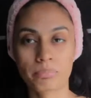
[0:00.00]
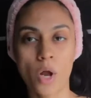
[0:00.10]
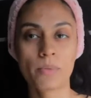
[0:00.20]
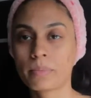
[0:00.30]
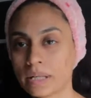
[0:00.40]

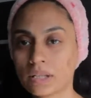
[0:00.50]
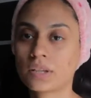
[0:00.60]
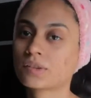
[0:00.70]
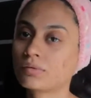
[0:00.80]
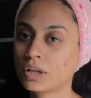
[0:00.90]
probably
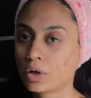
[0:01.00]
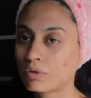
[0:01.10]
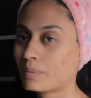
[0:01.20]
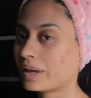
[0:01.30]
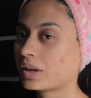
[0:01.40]
this
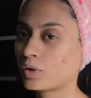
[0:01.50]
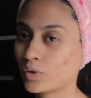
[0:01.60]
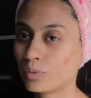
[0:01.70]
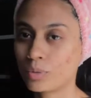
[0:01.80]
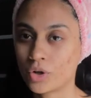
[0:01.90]
video will make
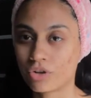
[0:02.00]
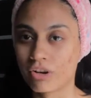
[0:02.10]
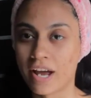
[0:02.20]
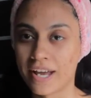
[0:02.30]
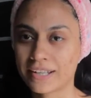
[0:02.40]
you more
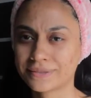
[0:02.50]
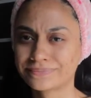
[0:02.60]
dry.